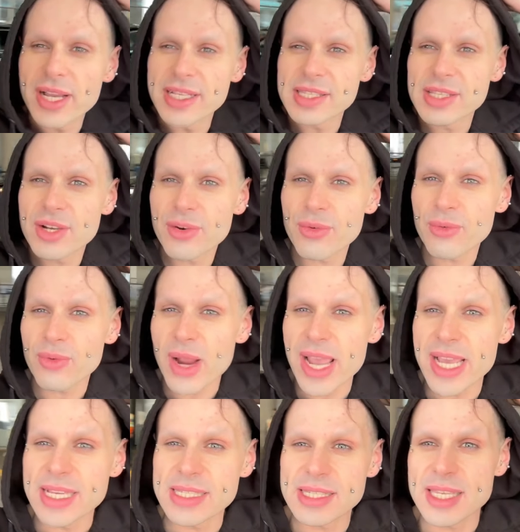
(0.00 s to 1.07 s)
is
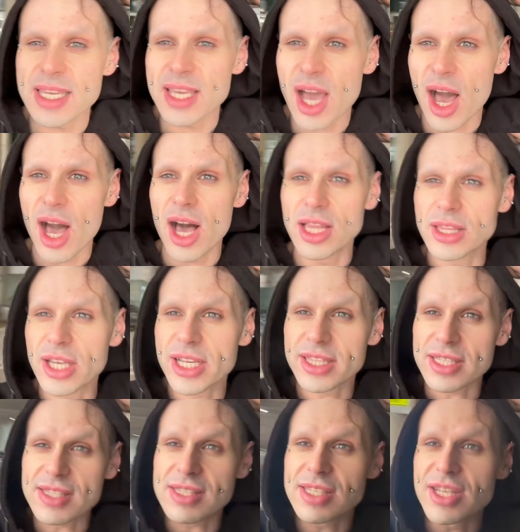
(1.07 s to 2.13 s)
crazy, y'all. Look at
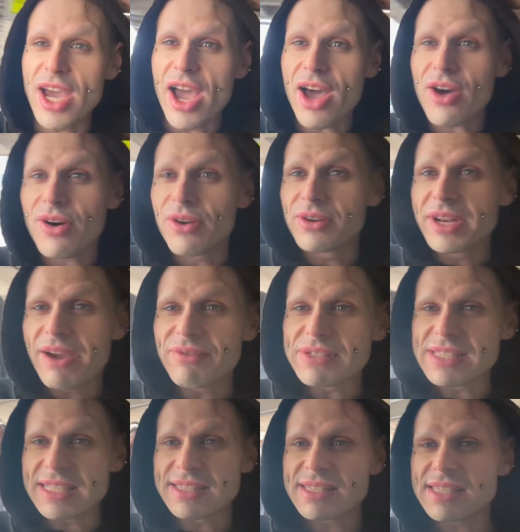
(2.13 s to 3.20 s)
the snow. Never
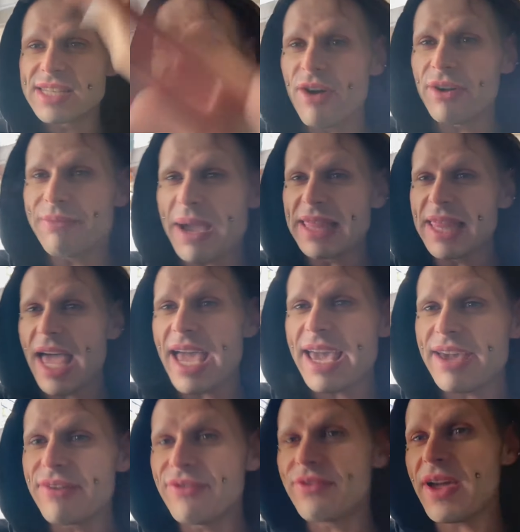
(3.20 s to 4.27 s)
seen snow in my
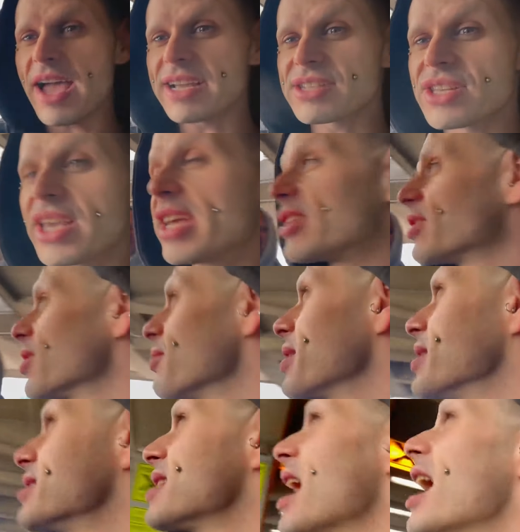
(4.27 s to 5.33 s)
life. Actually, I don't know where
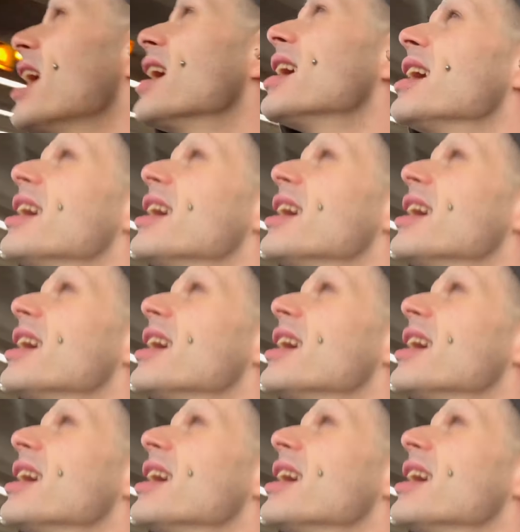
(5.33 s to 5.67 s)
it's at.